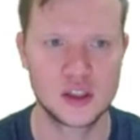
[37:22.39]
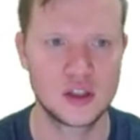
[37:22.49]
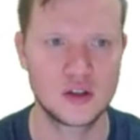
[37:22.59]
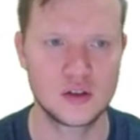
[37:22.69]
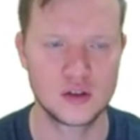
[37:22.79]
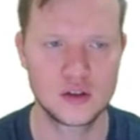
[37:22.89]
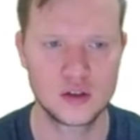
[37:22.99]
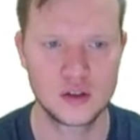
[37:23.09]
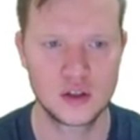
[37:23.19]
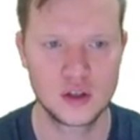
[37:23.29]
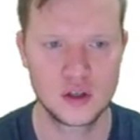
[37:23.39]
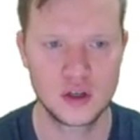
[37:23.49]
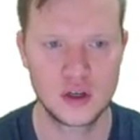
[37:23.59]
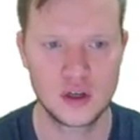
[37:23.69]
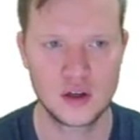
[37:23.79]
So
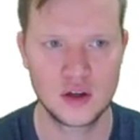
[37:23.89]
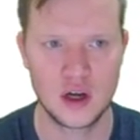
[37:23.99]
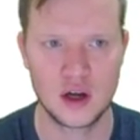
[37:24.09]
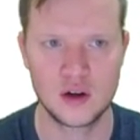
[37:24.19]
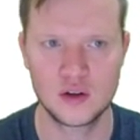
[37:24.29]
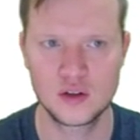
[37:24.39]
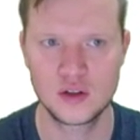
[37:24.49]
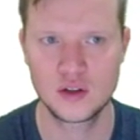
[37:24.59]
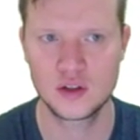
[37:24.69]
our